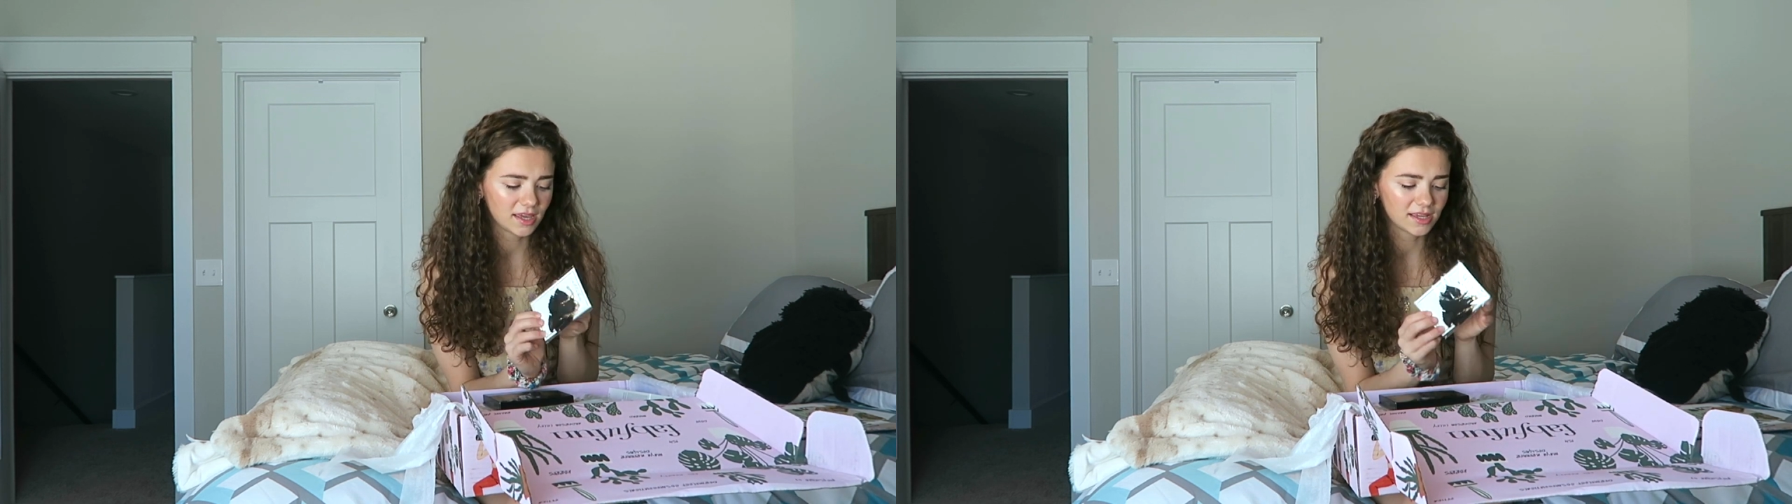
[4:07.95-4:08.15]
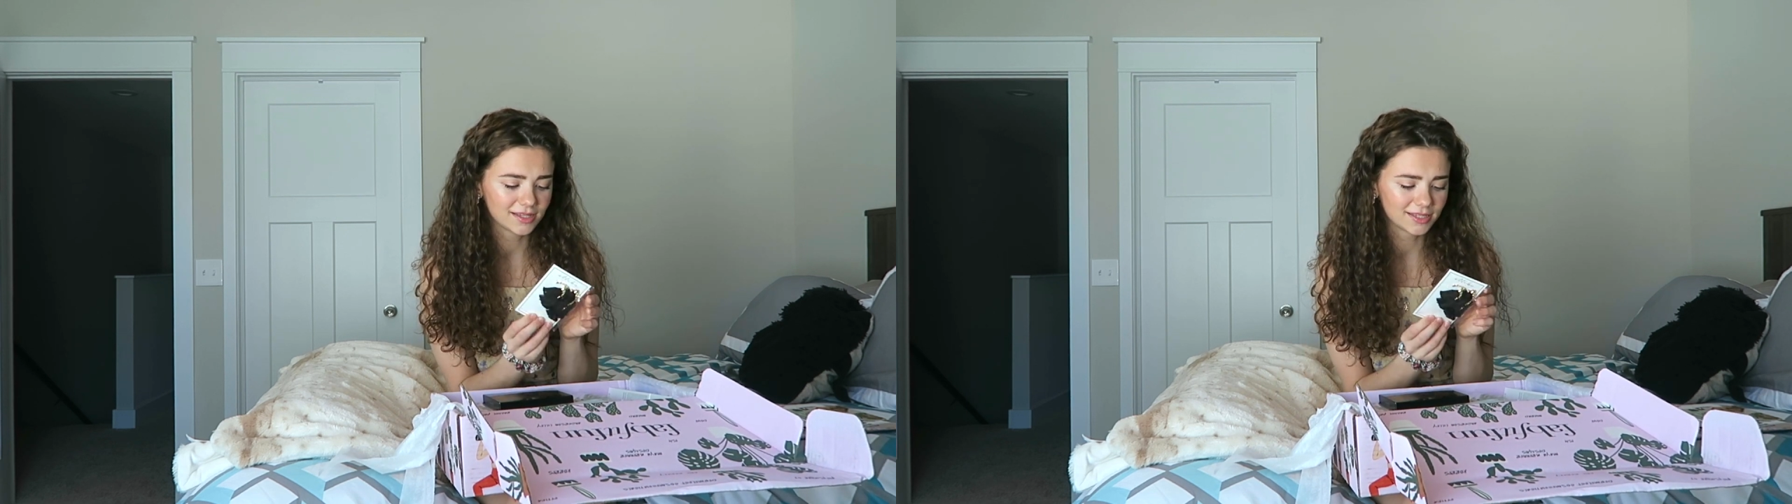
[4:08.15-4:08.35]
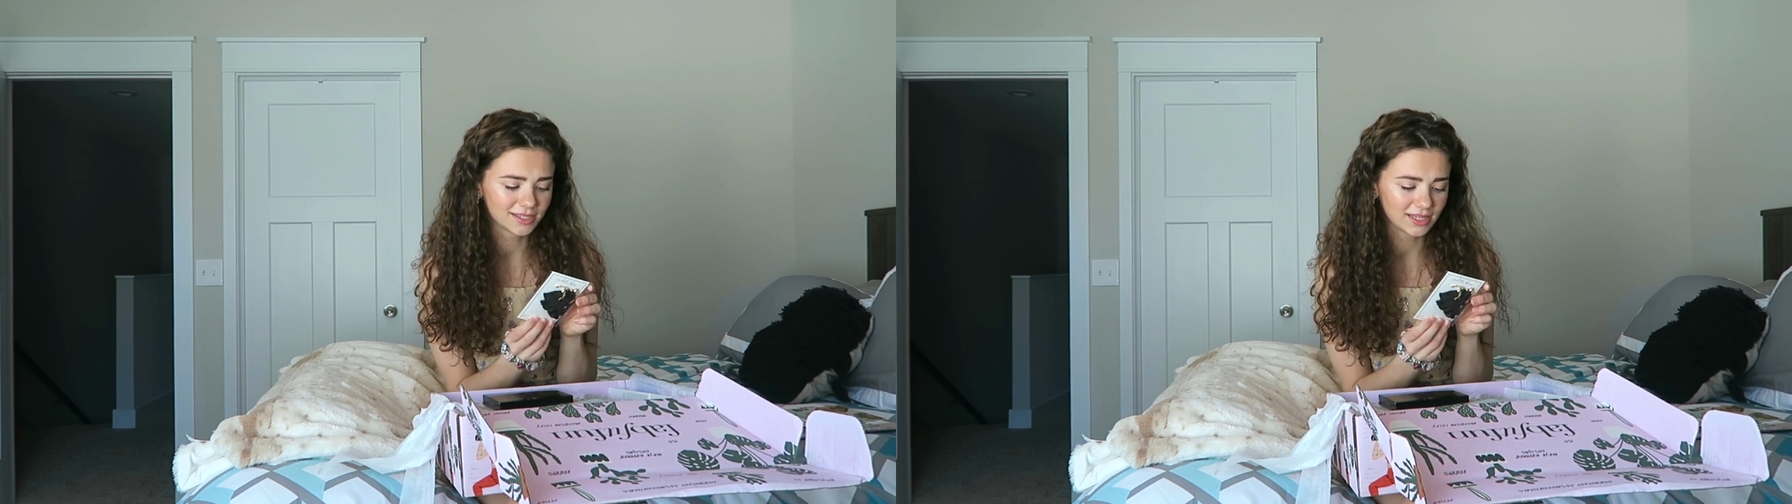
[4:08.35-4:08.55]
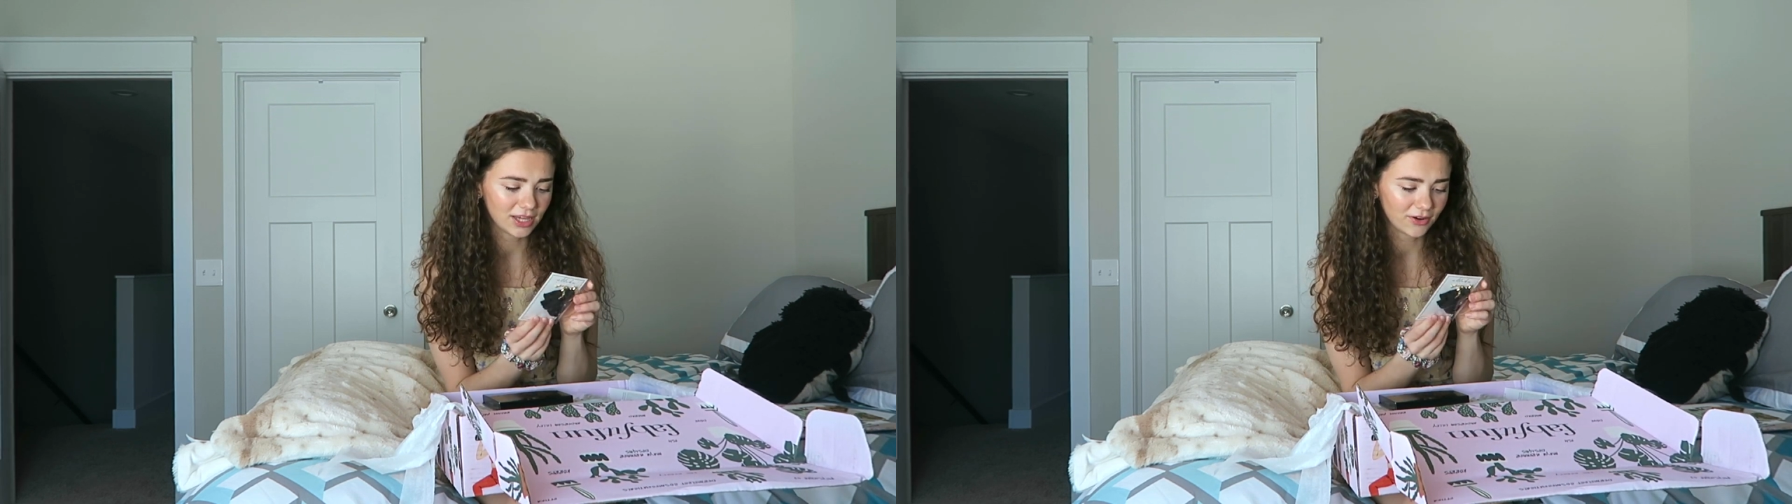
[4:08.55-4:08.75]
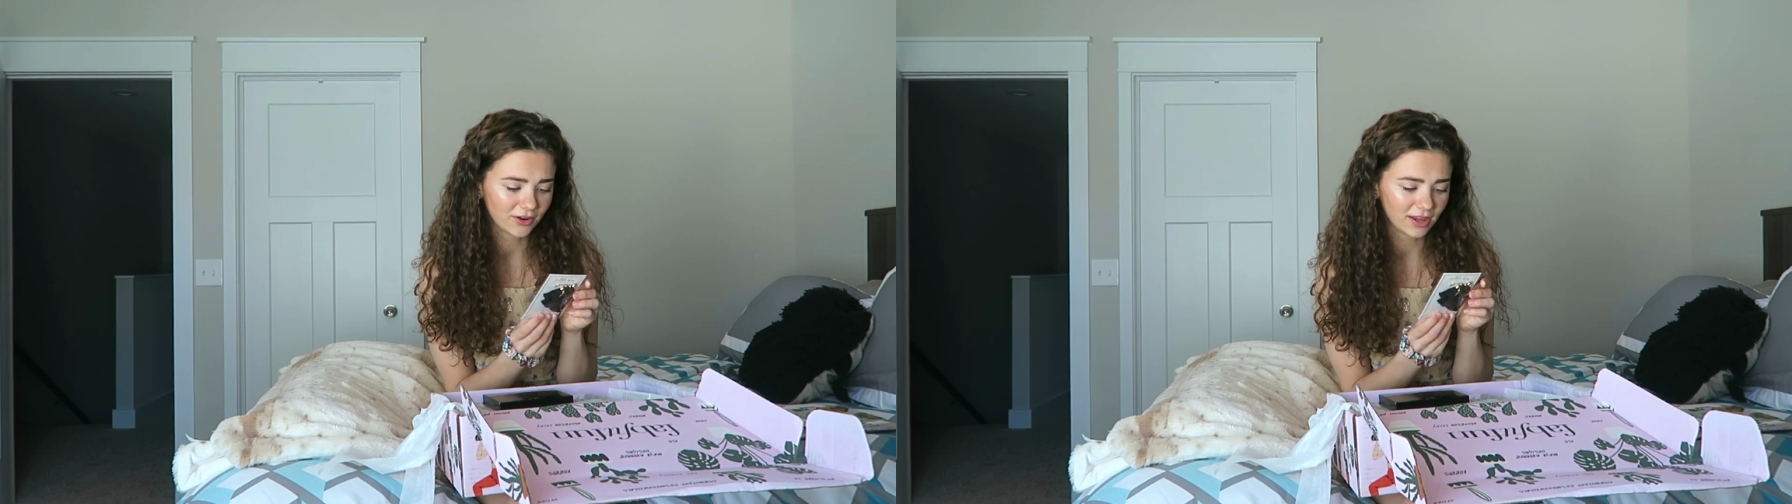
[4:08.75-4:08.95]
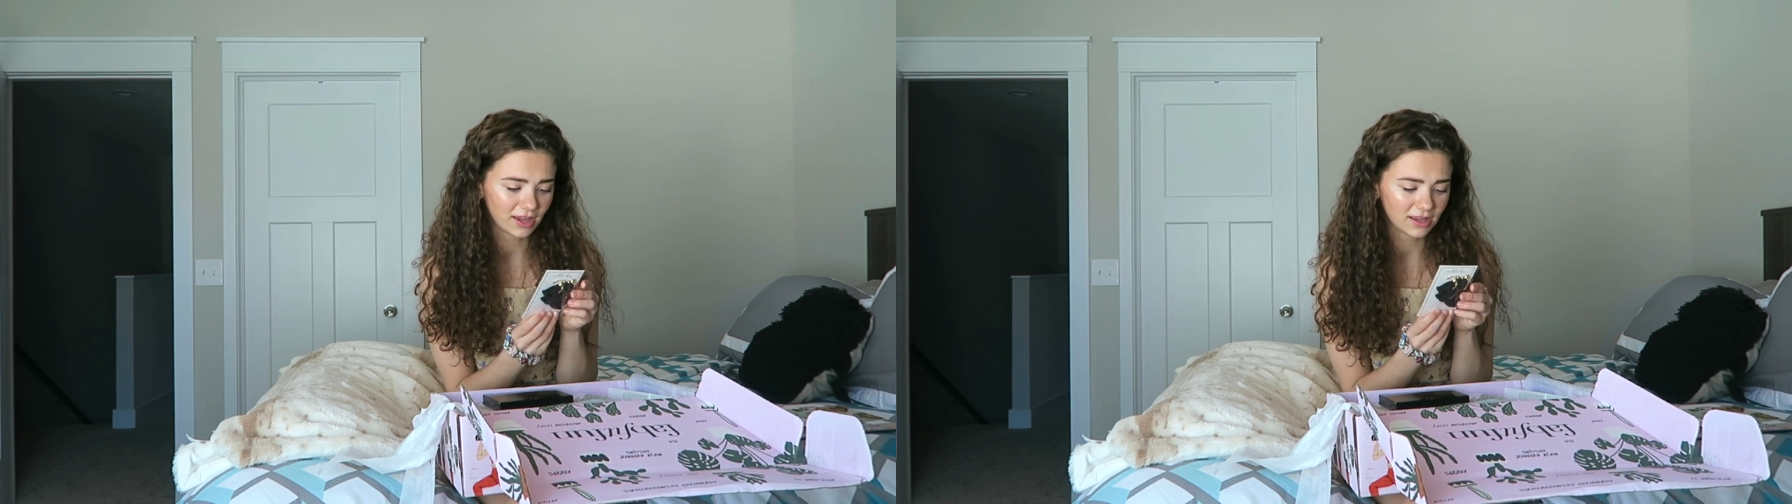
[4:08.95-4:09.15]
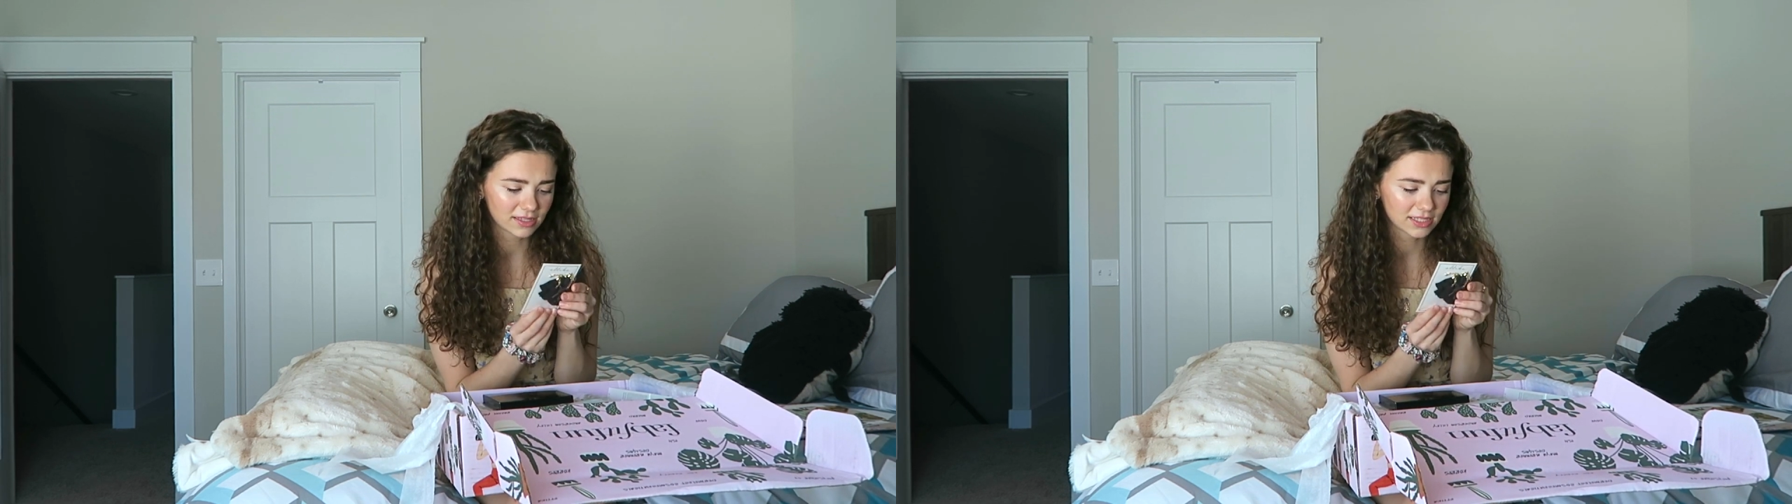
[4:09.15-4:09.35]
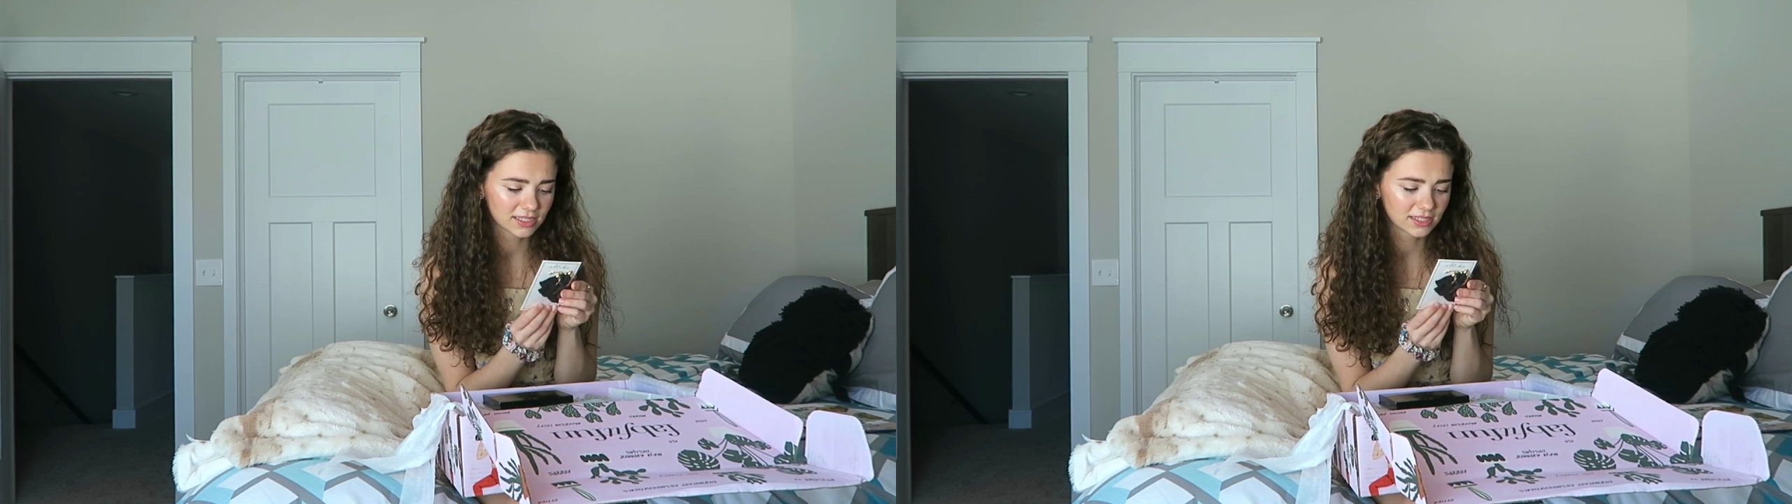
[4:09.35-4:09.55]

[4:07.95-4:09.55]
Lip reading: is earrings.